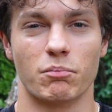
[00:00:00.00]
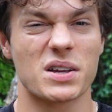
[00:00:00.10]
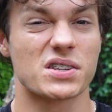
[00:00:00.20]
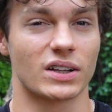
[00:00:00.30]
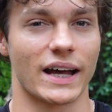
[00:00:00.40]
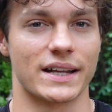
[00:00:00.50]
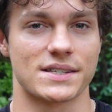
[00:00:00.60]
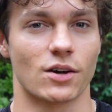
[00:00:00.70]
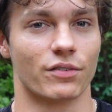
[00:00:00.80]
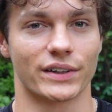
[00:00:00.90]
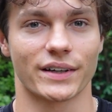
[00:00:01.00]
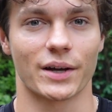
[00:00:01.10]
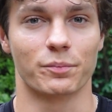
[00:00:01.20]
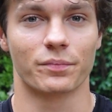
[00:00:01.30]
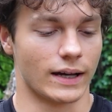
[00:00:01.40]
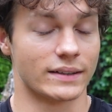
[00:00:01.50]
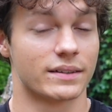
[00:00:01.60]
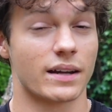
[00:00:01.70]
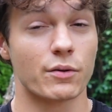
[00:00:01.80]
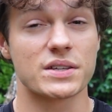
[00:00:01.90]
muscle gains over time. And
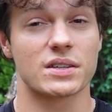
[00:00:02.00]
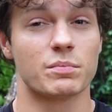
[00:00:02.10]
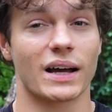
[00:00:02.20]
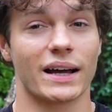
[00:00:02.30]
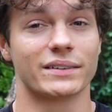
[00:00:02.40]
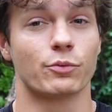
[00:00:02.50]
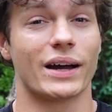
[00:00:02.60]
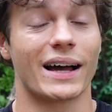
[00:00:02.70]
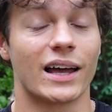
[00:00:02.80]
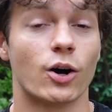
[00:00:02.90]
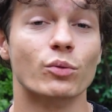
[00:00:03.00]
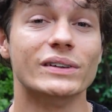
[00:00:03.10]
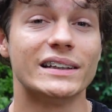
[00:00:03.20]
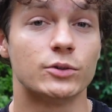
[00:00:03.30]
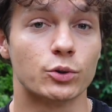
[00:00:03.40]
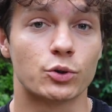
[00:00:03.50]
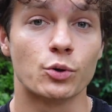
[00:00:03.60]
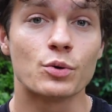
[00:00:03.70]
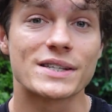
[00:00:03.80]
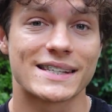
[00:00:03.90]
the reason behind why I only do
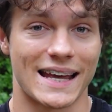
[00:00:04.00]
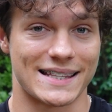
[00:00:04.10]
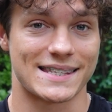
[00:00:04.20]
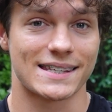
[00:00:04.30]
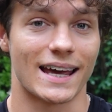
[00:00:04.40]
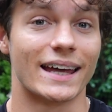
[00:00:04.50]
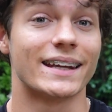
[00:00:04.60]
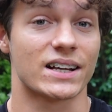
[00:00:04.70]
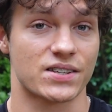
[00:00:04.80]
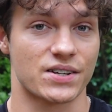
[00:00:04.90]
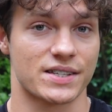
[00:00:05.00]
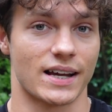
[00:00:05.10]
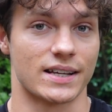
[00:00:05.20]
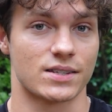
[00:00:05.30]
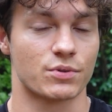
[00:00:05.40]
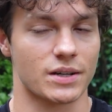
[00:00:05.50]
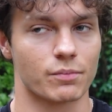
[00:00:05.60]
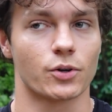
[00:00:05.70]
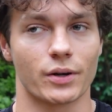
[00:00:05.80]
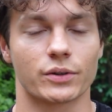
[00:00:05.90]
2 sets an exercise, which
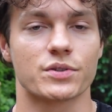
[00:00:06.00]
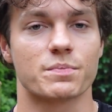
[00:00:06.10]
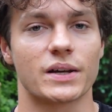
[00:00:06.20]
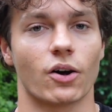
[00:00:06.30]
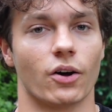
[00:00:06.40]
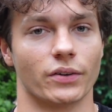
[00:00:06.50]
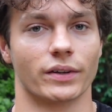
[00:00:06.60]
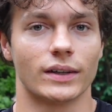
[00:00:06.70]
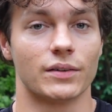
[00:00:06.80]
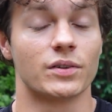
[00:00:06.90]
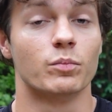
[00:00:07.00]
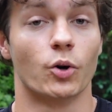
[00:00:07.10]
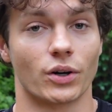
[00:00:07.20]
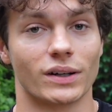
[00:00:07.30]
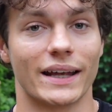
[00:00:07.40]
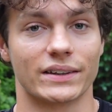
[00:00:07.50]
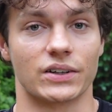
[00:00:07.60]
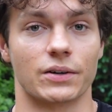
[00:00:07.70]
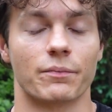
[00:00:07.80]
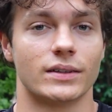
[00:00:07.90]
I'm going to speak on even more
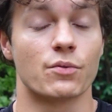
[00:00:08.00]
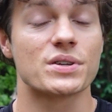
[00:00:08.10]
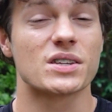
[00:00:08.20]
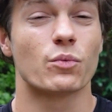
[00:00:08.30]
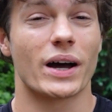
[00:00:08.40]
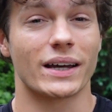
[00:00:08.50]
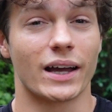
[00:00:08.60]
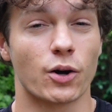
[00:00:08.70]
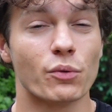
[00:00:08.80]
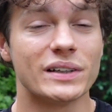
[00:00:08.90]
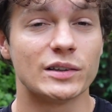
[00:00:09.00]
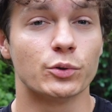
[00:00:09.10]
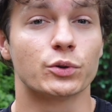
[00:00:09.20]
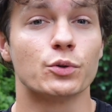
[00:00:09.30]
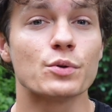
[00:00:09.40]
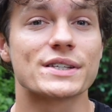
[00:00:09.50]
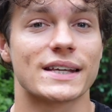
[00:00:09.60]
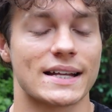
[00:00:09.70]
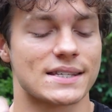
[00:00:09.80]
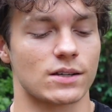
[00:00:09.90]
later. The reason why I only do 2
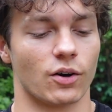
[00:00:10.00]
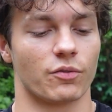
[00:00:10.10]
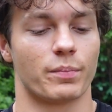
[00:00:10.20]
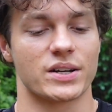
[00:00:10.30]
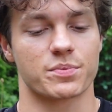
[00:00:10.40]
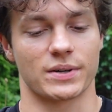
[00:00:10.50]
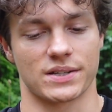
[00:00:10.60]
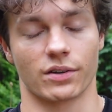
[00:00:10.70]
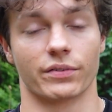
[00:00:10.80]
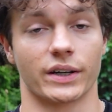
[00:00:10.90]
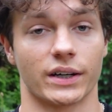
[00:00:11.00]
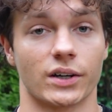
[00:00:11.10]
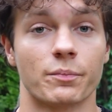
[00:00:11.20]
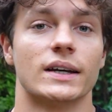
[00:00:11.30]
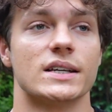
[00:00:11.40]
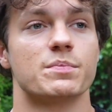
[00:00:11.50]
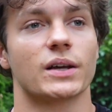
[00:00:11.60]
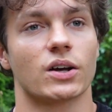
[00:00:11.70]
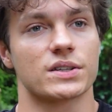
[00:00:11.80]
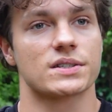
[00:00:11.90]
sets of bench press over here is
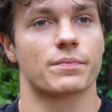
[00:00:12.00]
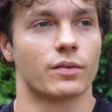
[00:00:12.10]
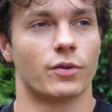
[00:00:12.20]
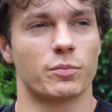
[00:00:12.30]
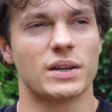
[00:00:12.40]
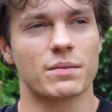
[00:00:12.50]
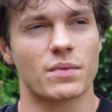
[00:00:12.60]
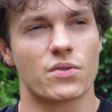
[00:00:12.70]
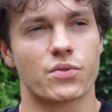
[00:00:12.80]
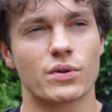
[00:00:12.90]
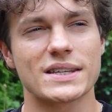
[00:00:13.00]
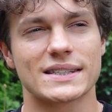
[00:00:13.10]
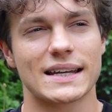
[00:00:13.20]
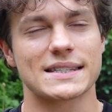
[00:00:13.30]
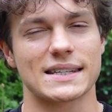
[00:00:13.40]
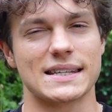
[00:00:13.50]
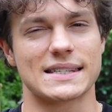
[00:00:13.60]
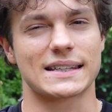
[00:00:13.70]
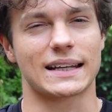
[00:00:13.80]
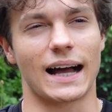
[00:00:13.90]
because for me, 3 sets
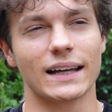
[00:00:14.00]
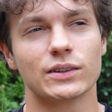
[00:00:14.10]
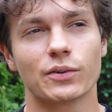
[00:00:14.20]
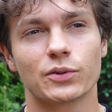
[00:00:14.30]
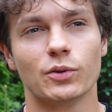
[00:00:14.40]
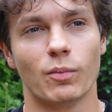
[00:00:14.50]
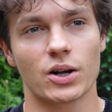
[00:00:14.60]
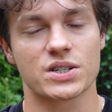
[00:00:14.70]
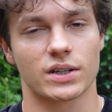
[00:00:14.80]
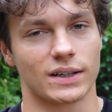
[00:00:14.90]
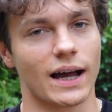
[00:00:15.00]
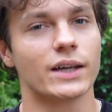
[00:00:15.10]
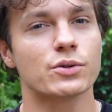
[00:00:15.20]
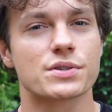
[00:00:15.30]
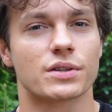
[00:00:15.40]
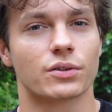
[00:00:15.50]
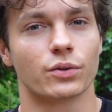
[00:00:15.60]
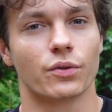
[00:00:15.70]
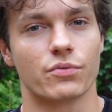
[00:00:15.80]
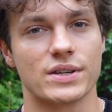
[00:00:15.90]
is kind of too much. I used
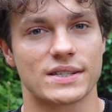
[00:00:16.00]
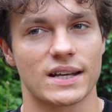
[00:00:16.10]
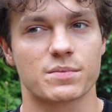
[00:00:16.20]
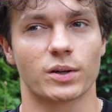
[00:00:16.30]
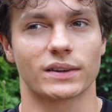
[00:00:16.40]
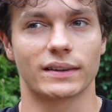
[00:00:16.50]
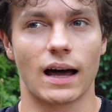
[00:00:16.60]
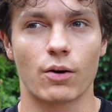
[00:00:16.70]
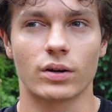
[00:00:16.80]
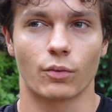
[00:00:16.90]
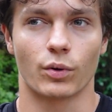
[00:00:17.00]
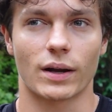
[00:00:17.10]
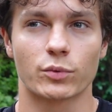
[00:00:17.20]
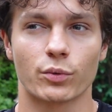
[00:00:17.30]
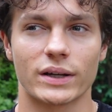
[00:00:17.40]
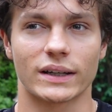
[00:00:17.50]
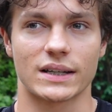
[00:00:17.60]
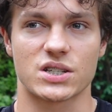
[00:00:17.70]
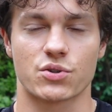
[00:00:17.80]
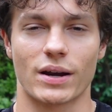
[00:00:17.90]
to do 3 sets, but now what I'm doing
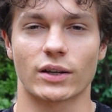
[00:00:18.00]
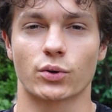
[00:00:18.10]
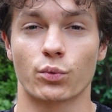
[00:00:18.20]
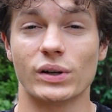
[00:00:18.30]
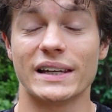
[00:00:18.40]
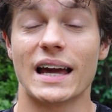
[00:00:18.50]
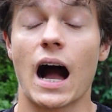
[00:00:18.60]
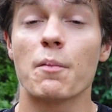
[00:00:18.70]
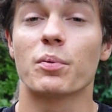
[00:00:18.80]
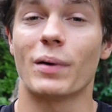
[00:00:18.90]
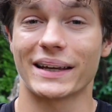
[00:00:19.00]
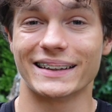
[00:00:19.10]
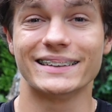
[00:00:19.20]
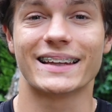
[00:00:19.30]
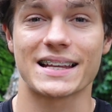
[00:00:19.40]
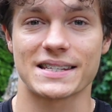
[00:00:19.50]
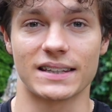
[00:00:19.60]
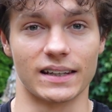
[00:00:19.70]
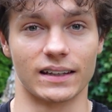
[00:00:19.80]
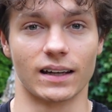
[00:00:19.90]
is trying to really up my
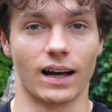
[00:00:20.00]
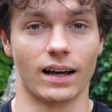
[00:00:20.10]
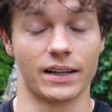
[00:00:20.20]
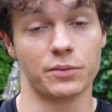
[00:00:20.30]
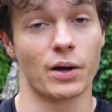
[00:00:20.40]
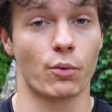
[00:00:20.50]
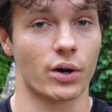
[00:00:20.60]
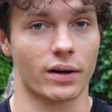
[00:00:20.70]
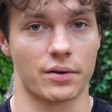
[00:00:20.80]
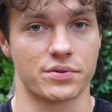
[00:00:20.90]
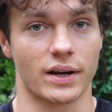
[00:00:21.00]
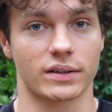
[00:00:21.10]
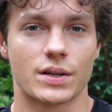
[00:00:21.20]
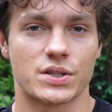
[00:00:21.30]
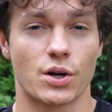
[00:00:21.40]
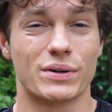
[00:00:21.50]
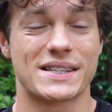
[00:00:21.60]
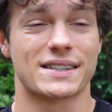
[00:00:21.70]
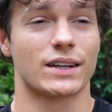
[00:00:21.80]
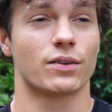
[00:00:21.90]
intensity in my workouts, right? So
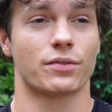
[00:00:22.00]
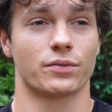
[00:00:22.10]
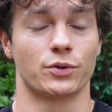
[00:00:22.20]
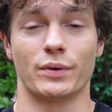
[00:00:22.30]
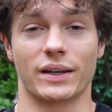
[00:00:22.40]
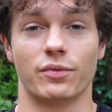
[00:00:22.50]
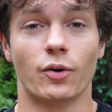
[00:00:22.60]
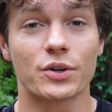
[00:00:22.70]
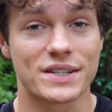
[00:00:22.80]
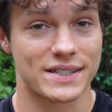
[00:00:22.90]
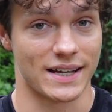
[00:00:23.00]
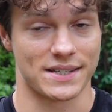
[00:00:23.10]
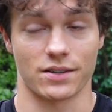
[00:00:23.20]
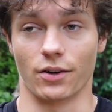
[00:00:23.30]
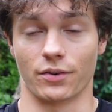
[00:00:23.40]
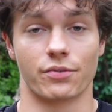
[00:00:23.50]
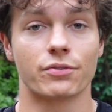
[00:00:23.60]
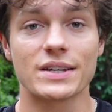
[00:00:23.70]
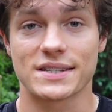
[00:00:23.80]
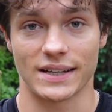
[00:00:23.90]
instead of doing 4 sets or
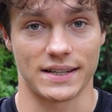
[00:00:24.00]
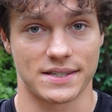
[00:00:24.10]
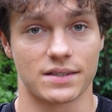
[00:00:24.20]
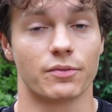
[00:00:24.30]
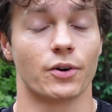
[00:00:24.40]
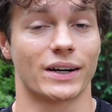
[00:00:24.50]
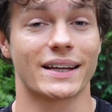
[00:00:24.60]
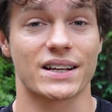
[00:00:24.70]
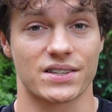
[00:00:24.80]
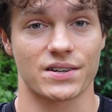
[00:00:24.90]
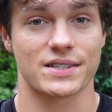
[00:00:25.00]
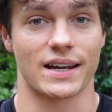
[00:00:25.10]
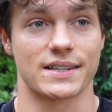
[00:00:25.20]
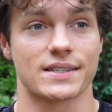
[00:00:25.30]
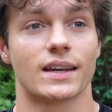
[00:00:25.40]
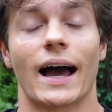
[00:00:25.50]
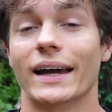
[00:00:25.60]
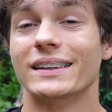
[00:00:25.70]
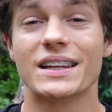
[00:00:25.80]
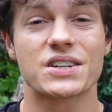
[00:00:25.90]
3 sets for an exercise,
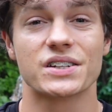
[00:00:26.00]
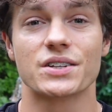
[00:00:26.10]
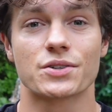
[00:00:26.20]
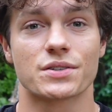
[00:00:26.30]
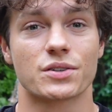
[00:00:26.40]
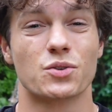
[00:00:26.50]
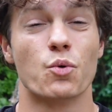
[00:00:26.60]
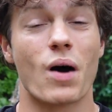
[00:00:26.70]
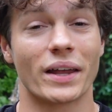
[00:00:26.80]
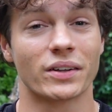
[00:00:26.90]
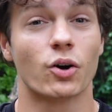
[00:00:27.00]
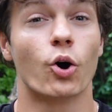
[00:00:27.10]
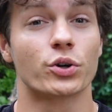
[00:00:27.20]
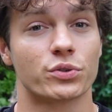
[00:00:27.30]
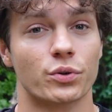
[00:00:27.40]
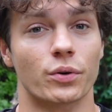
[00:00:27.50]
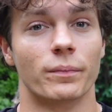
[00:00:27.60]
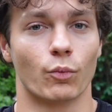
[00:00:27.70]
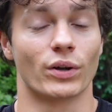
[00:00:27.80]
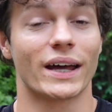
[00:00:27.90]
I literally just do 1 or 2.
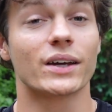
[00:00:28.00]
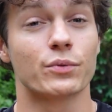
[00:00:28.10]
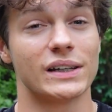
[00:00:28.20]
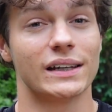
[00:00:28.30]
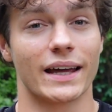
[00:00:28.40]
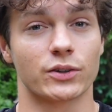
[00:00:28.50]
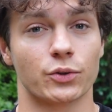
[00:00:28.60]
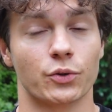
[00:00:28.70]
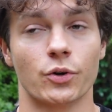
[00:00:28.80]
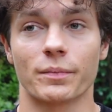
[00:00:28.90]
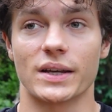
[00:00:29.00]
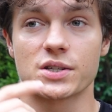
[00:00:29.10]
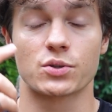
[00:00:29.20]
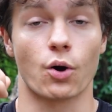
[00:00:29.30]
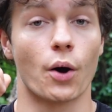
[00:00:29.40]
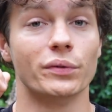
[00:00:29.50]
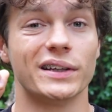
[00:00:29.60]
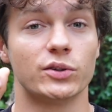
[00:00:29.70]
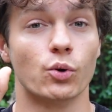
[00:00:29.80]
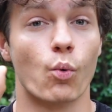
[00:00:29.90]
What I really like to do is to
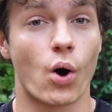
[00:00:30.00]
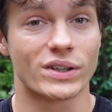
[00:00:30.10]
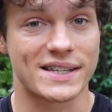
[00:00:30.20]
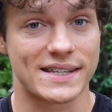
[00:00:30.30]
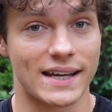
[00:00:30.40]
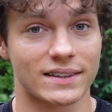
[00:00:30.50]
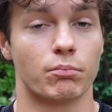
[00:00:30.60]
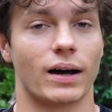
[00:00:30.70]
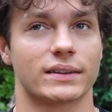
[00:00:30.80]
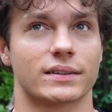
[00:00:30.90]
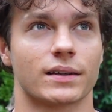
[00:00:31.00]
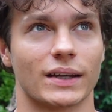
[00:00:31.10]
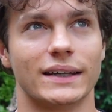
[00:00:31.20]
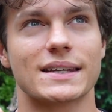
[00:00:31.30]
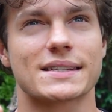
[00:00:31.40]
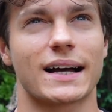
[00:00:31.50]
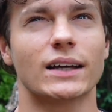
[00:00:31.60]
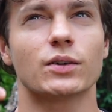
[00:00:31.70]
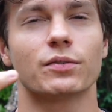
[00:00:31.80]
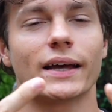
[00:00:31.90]
only do 1 set, but it is
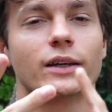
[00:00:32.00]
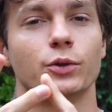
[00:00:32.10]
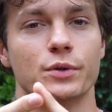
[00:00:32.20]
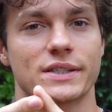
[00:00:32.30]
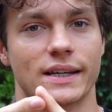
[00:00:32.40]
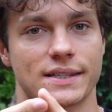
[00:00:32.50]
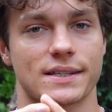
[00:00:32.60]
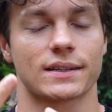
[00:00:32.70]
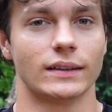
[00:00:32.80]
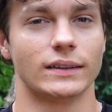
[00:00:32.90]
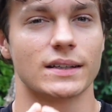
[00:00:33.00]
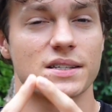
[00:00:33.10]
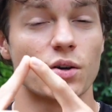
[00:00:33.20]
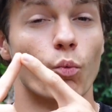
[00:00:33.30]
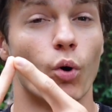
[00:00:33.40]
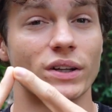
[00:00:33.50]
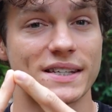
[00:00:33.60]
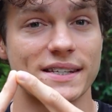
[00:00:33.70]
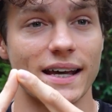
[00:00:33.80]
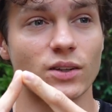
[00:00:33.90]
kind of like 2 sets. It is
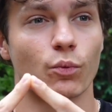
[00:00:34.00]
1 set